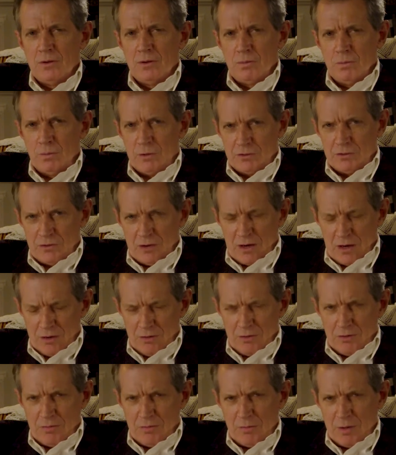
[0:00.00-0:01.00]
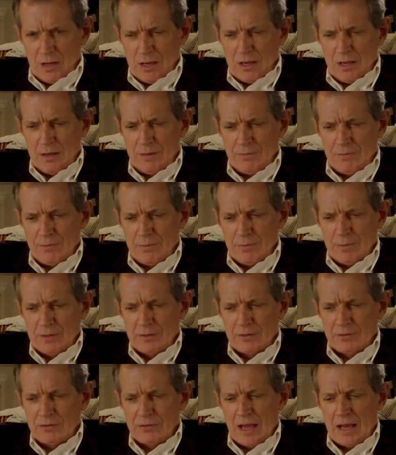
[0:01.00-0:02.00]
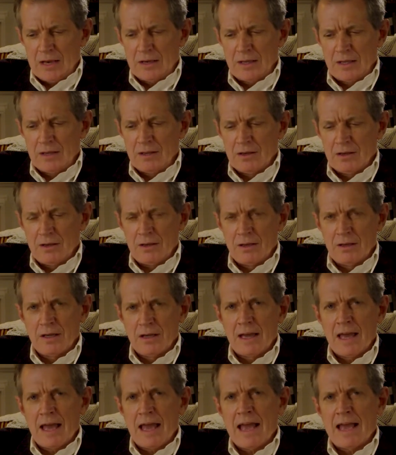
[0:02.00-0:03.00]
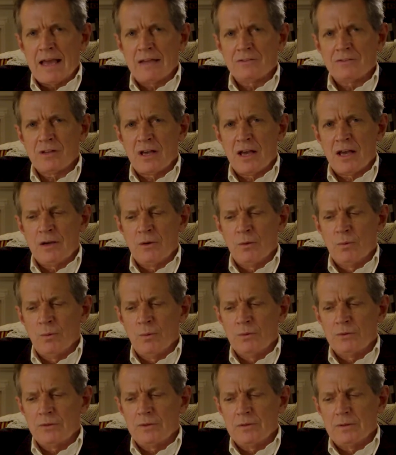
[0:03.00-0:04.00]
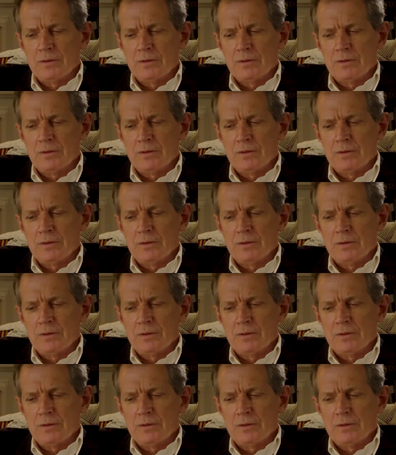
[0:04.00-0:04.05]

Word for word: which hindered me from understanding her as I ought.